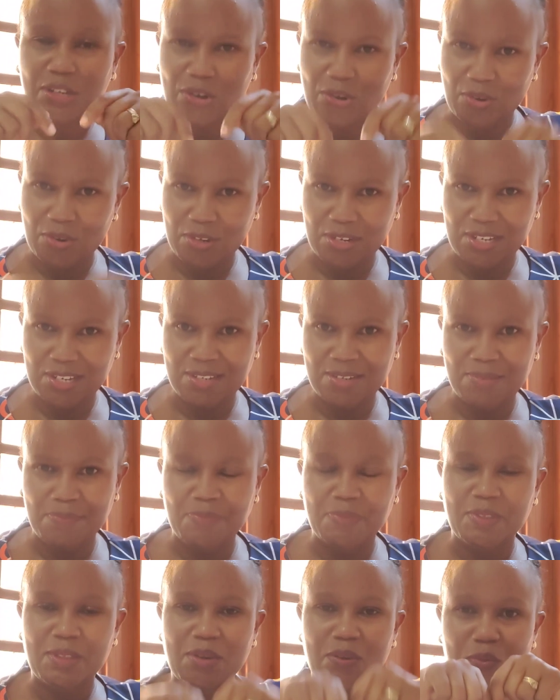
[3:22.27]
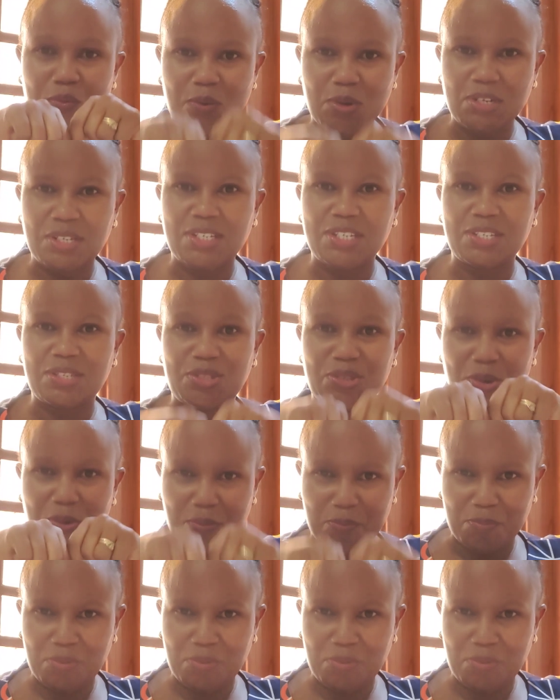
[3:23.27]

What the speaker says: God, what is your